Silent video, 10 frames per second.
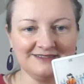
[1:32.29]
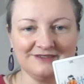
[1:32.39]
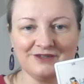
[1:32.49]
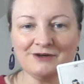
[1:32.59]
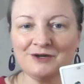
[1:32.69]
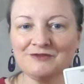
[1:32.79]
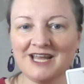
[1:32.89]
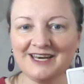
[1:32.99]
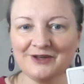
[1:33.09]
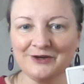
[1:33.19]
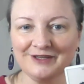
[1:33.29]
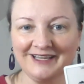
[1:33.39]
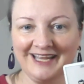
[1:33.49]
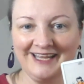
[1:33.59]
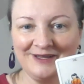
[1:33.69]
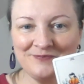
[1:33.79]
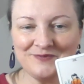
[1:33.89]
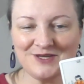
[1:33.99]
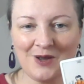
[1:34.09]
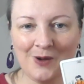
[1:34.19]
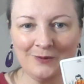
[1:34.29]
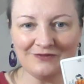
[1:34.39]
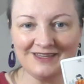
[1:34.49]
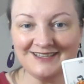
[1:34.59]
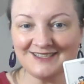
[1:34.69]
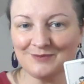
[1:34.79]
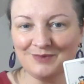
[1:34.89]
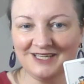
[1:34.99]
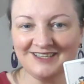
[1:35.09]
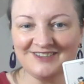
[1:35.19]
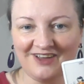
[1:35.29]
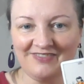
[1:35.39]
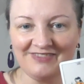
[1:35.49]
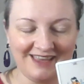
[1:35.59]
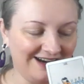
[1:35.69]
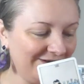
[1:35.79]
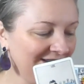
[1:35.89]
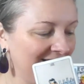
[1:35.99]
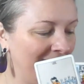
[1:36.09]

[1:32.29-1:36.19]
Very radically. So things are being done there.